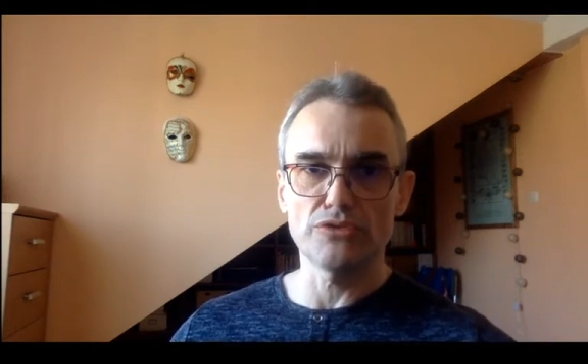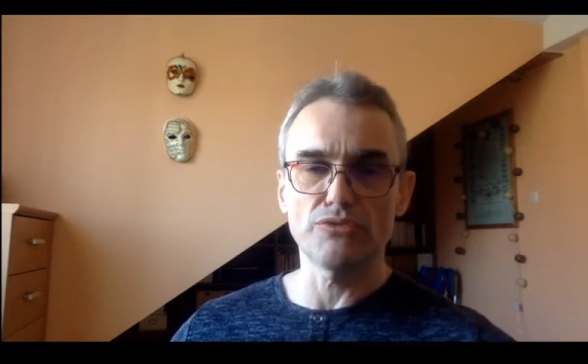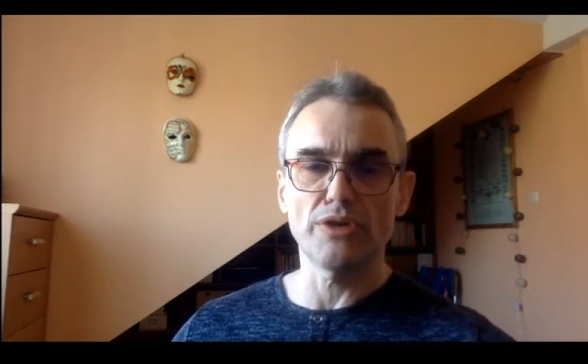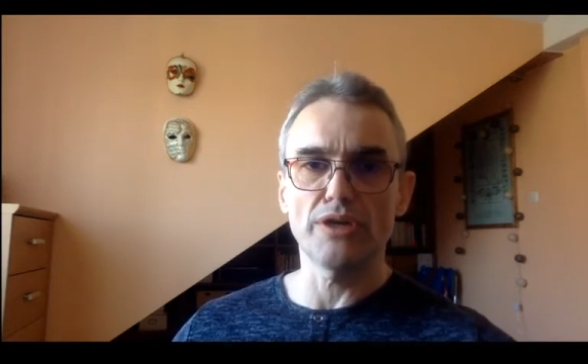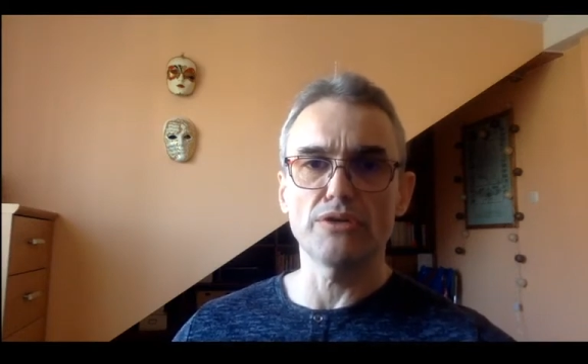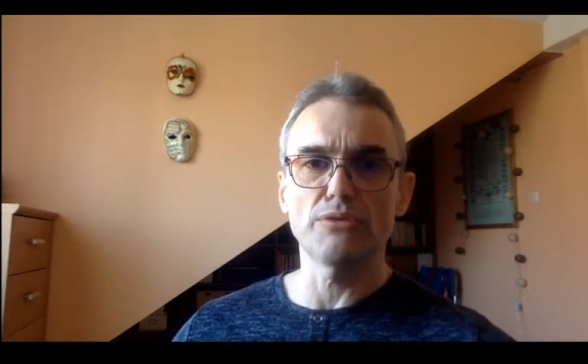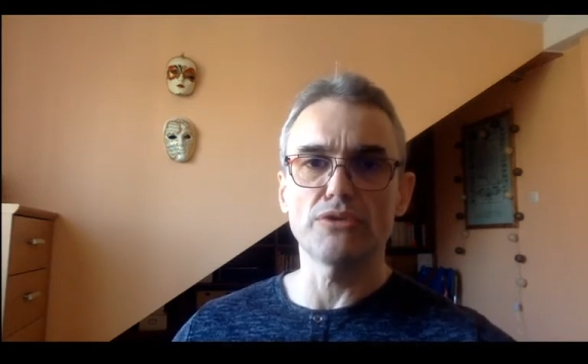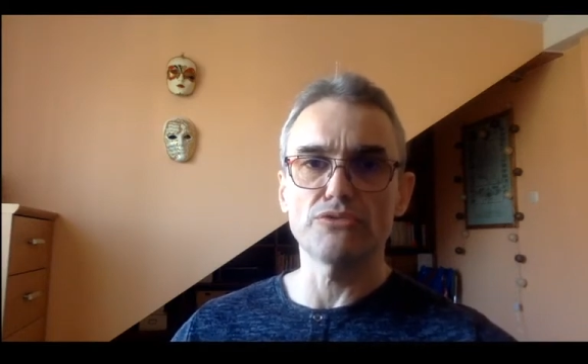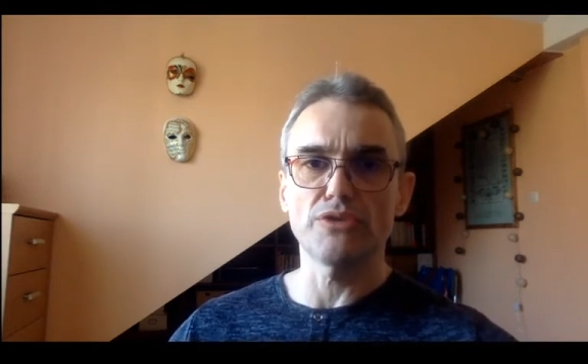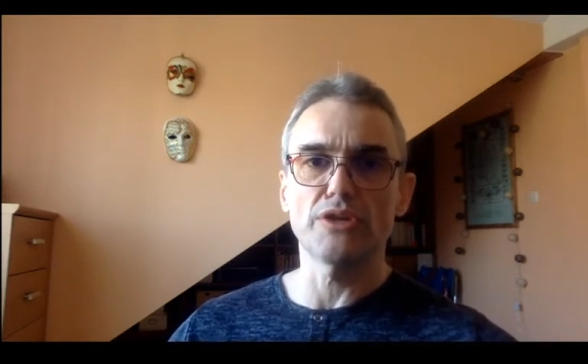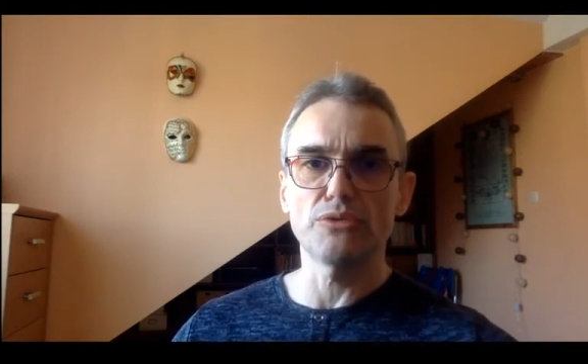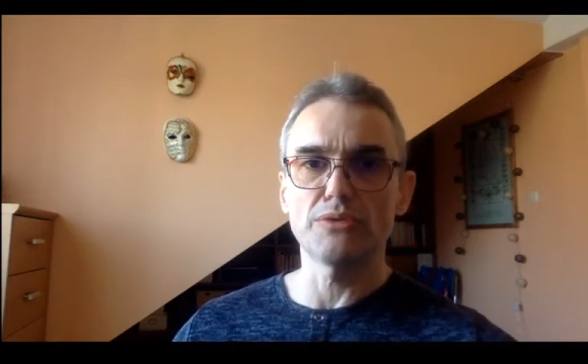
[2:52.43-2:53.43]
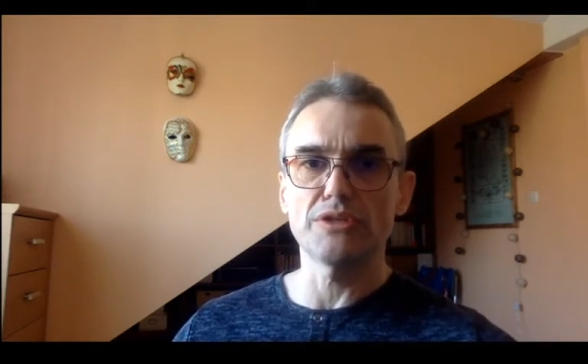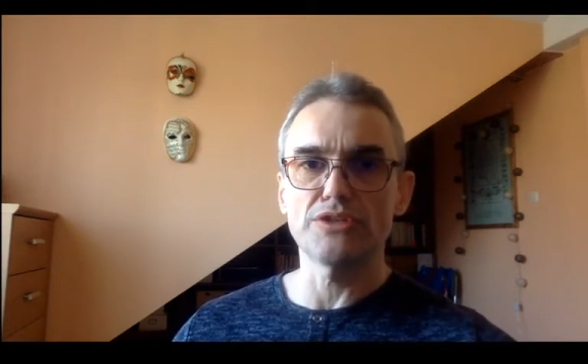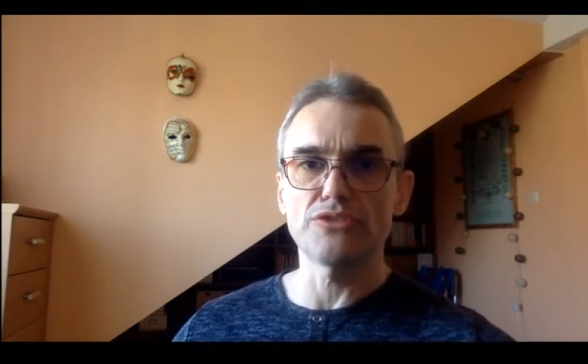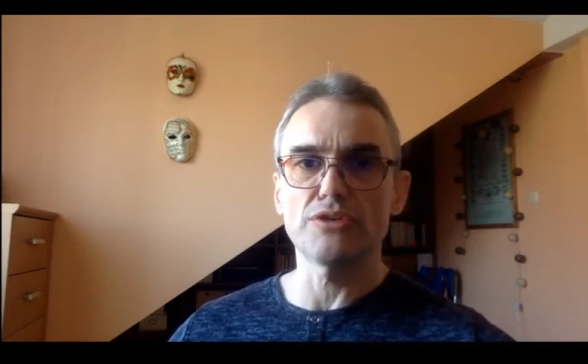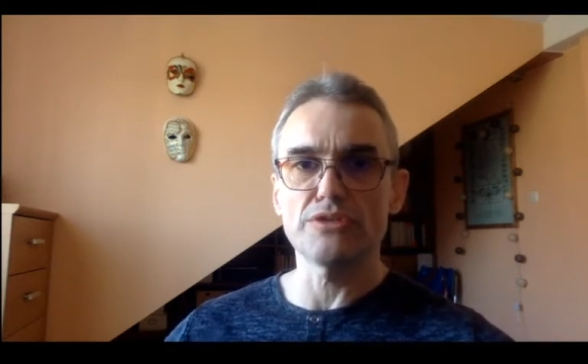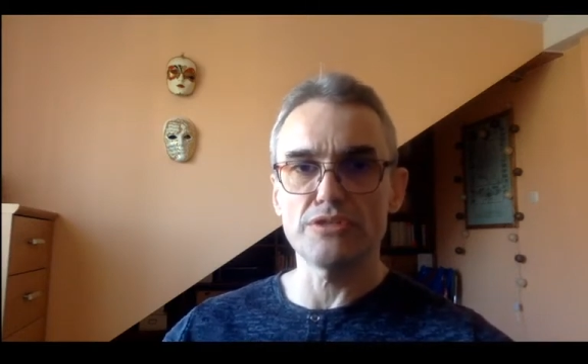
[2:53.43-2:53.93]
are trying to get
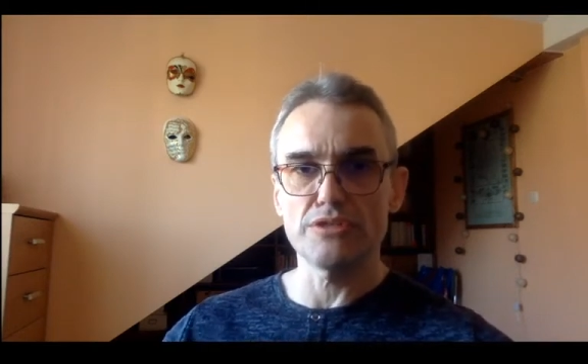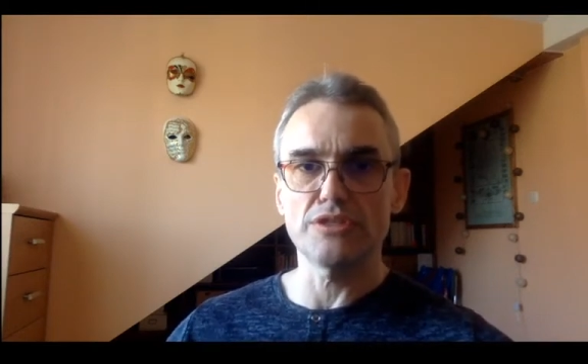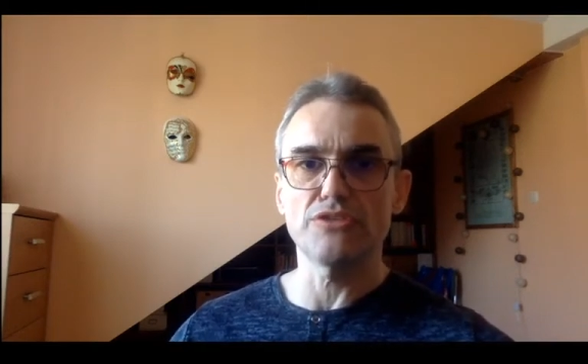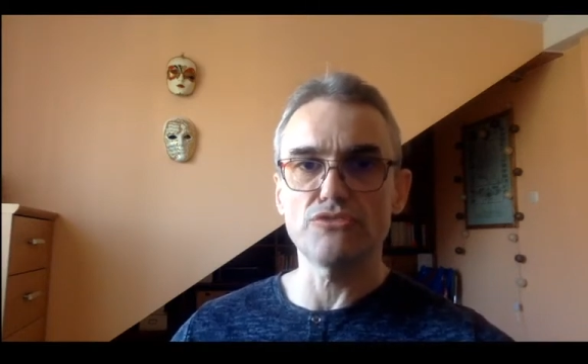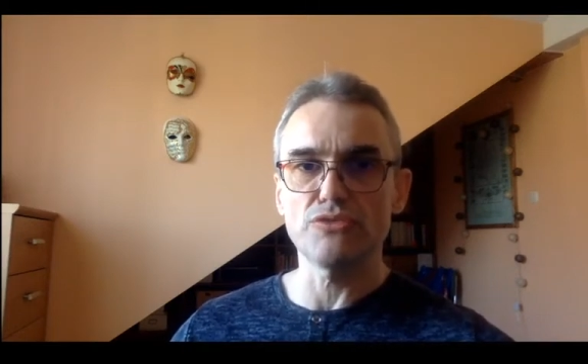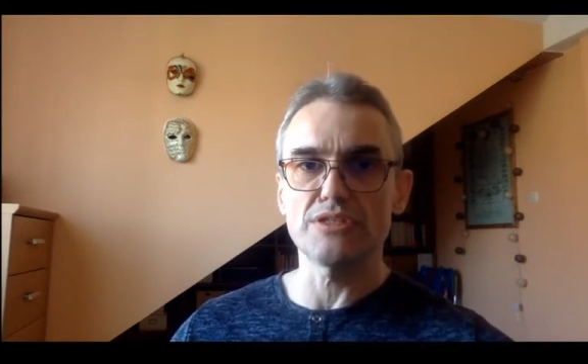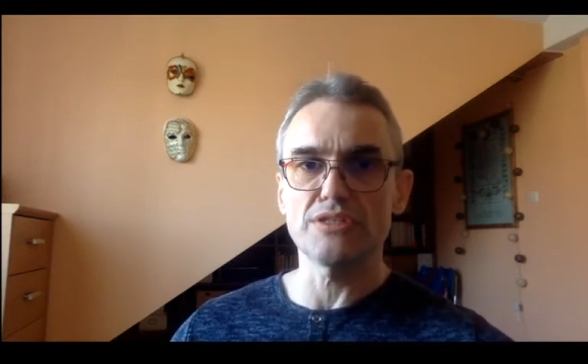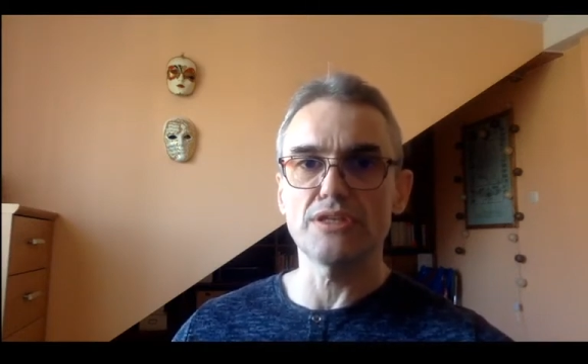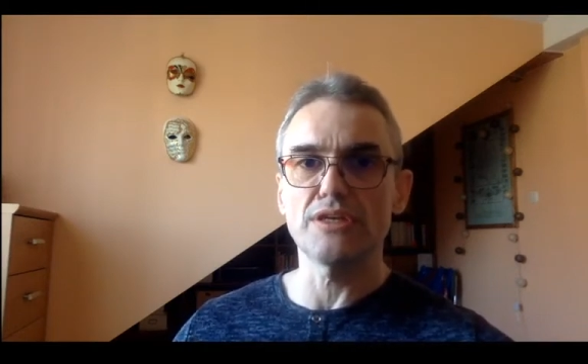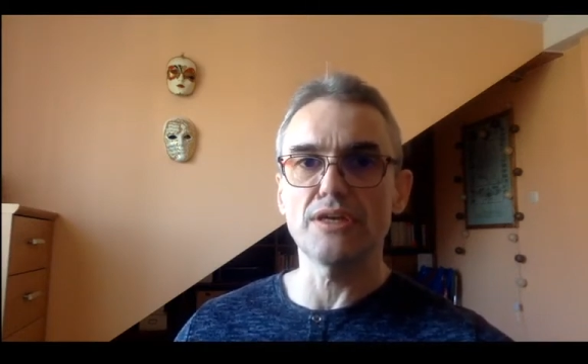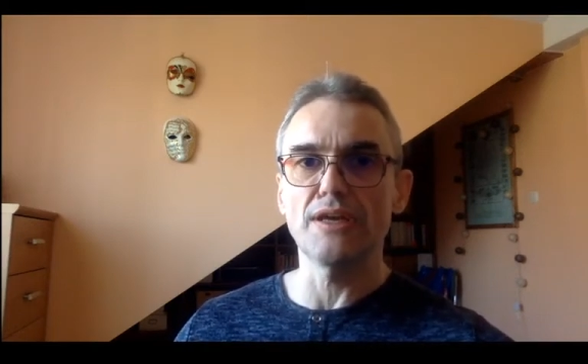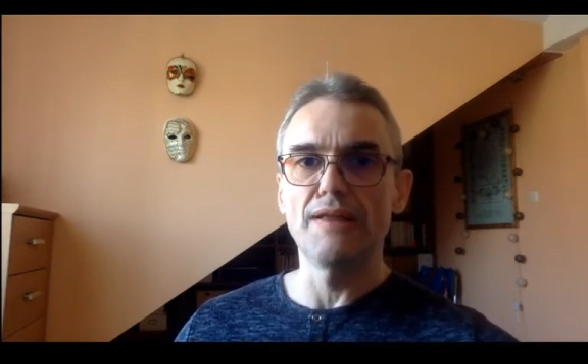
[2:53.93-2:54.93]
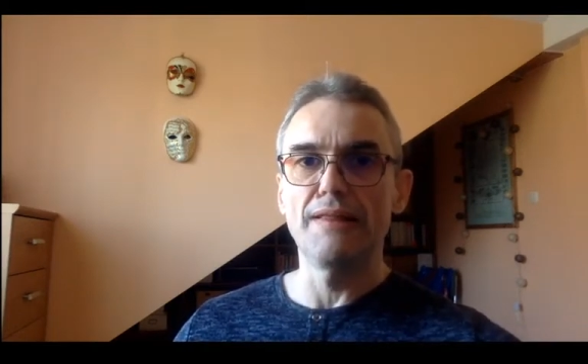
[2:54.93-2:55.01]
across is interesting,